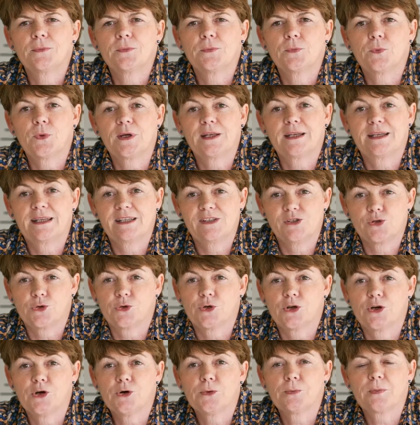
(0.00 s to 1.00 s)
We need
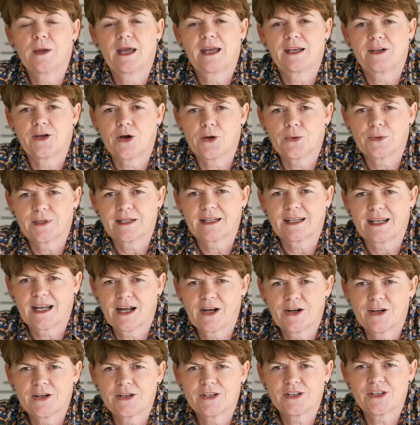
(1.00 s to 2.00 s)
your help, and I would
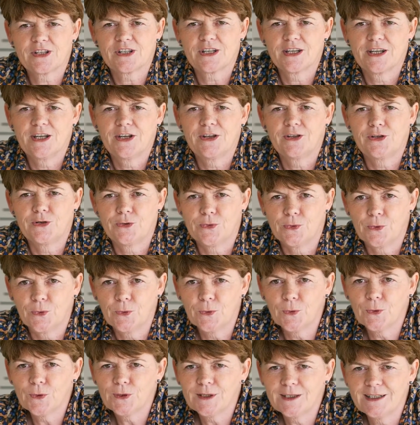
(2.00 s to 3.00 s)
encourage you
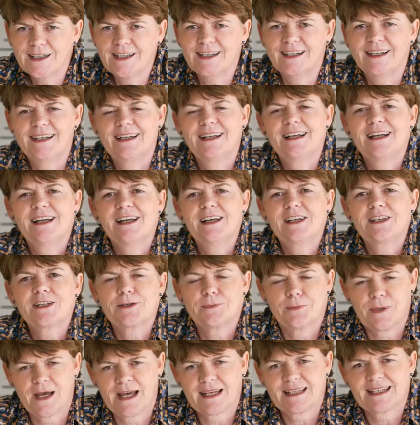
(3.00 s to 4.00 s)
all
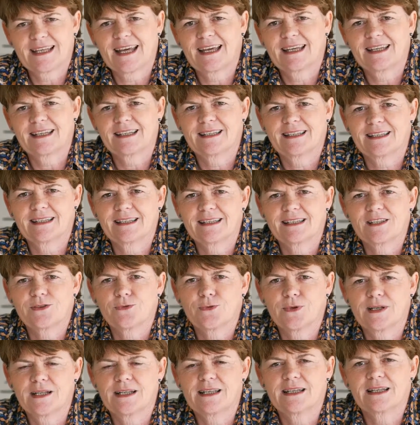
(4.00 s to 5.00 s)
to partake in this
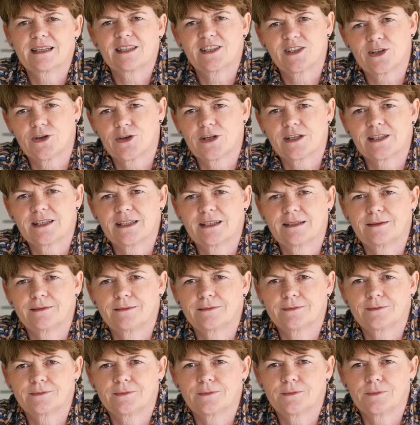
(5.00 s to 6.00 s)
really
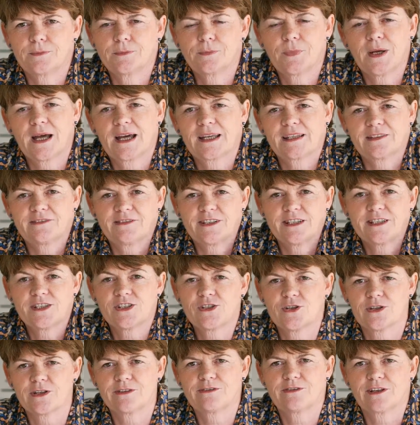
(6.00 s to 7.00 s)
exciting part of
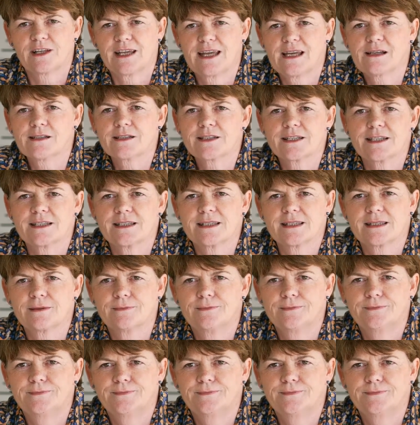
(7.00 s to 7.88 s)
history for counties.